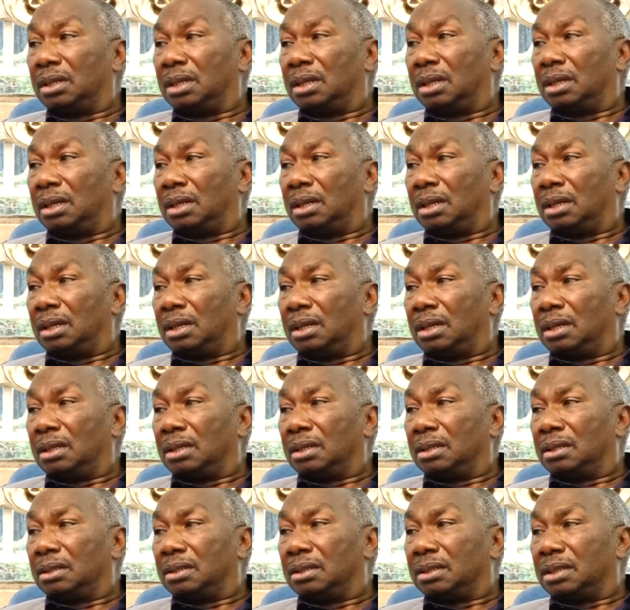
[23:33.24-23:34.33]
Matiga
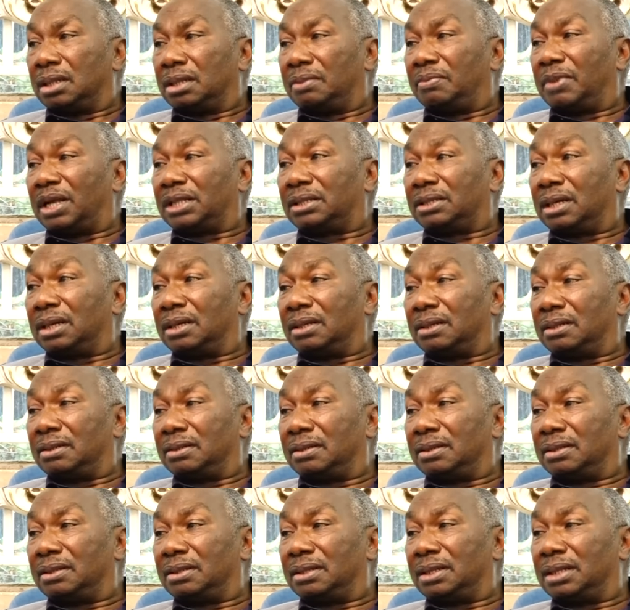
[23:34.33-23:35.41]
gũtonga. Matiga nĩ
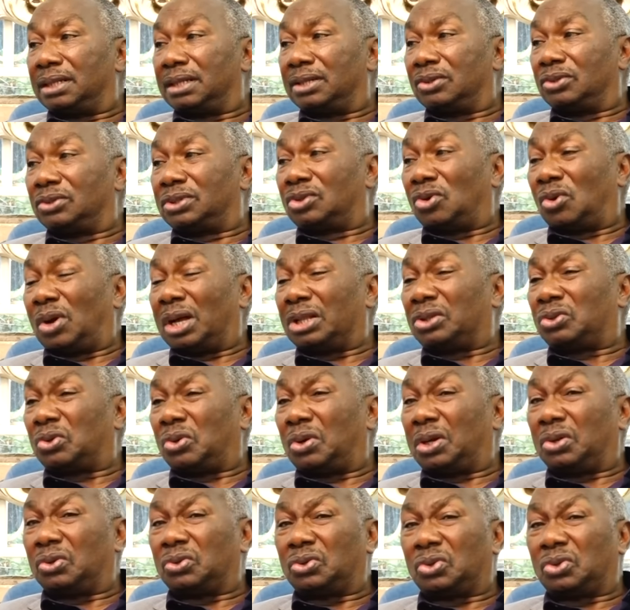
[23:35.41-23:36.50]
gũtonga.